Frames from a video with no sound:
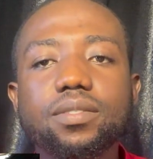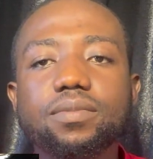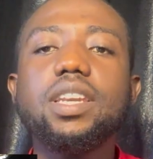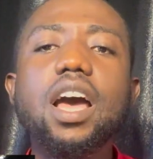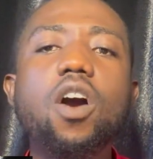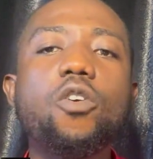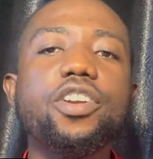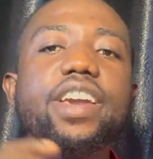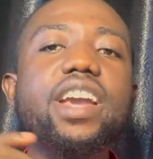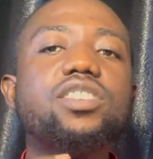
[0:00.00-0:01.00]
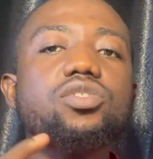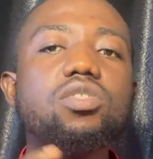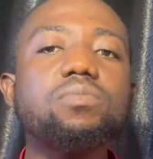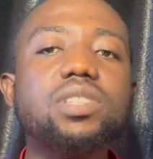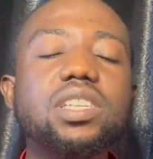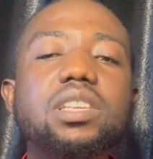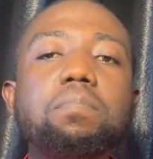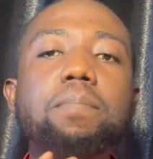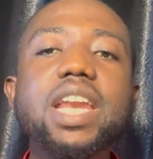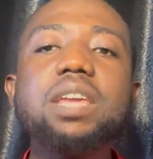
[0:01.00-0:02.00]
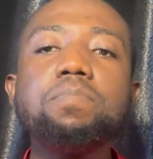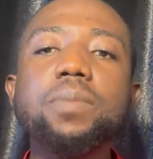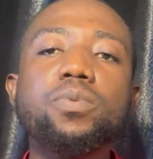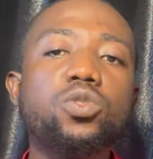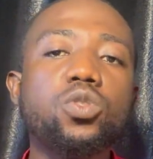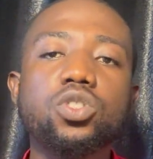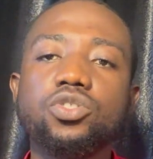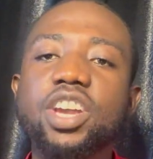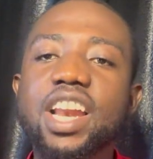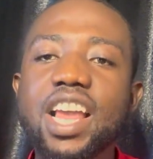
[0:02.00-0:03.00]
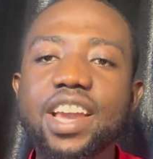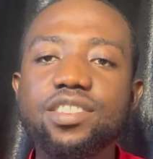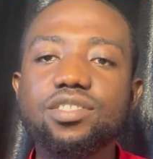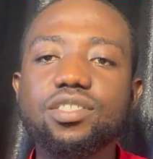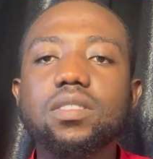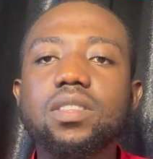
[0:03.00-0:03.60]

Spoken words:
Now, here is something many people don't realize.